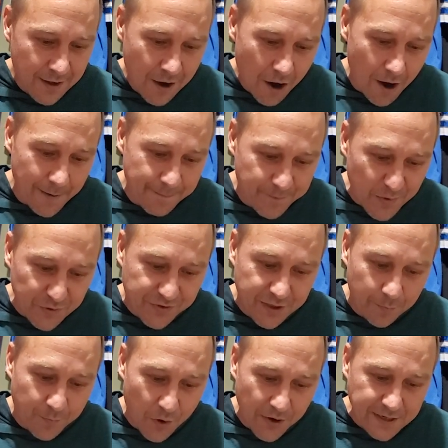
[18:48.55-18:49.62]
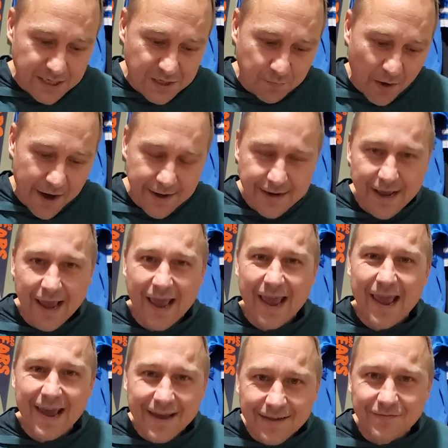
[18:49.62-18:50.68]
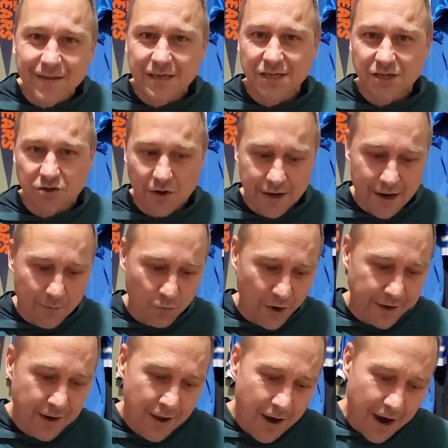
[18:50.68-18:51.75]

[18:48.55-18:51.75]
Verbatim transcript: on both the point spread and the straight up win.